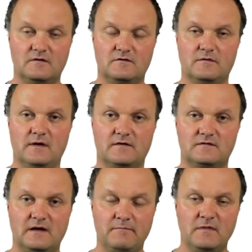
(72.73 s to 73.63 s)
So there are
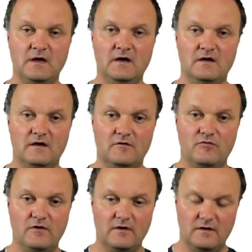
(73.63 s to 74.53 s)
some
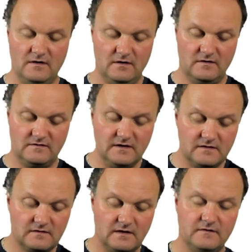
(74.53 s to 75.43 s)

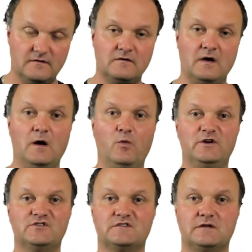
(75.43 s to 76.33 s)
synthesizers
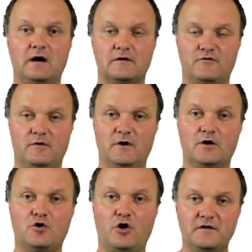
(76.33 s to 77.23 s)
which start from a
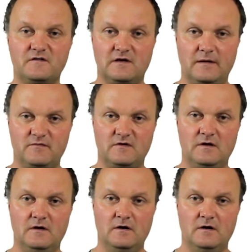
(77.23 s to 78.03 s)
concept